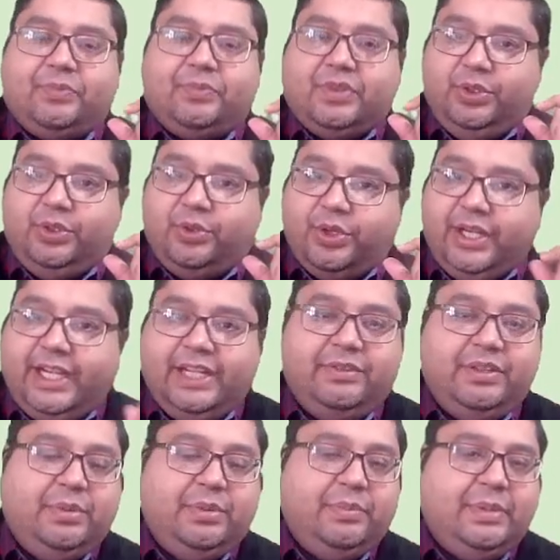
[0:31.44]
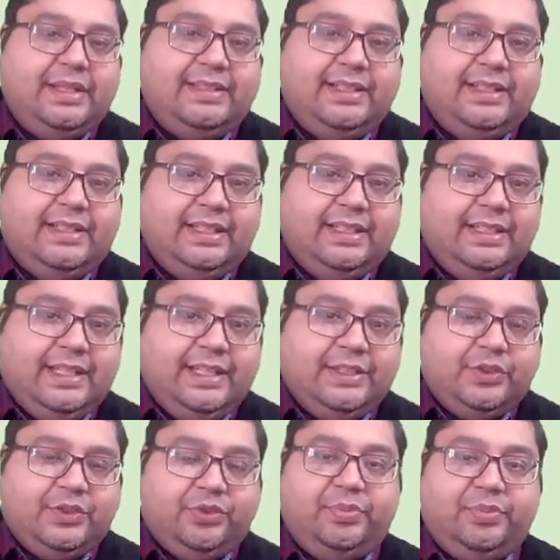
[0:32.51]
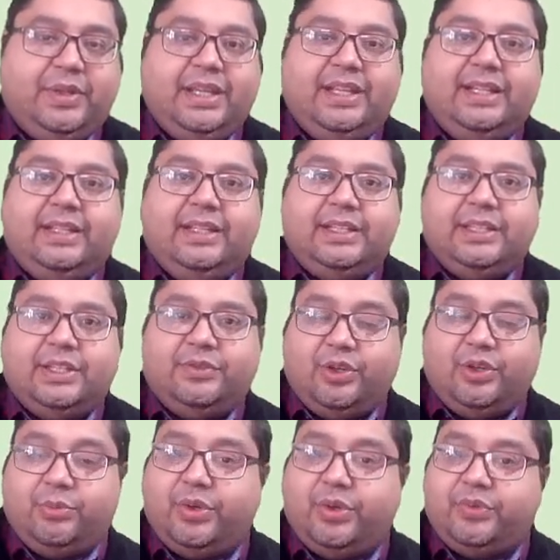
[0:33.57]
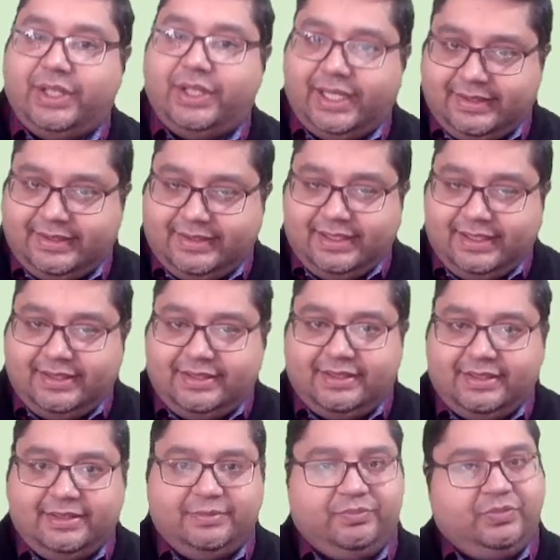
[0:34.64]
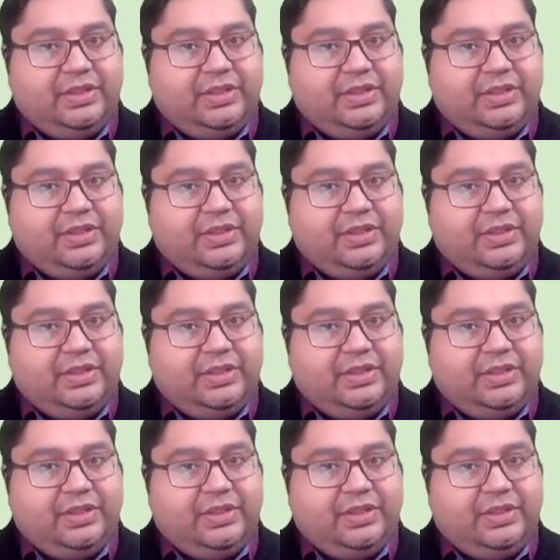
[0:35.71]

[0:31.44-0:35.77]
gonade will be present in case of male in the form of testes,